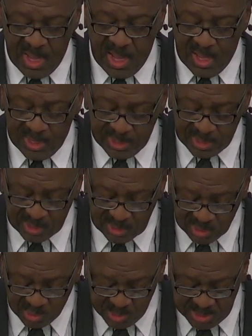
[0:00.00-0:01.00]
a little
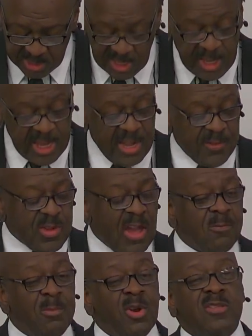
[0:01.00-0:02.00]
Greek. And if you have
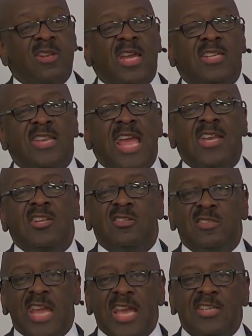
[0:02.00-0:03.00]
books like Daniel,
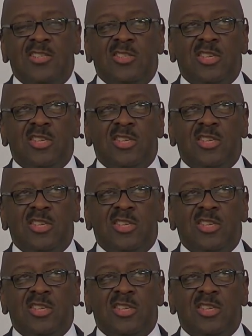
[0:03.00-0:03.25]
Daniel is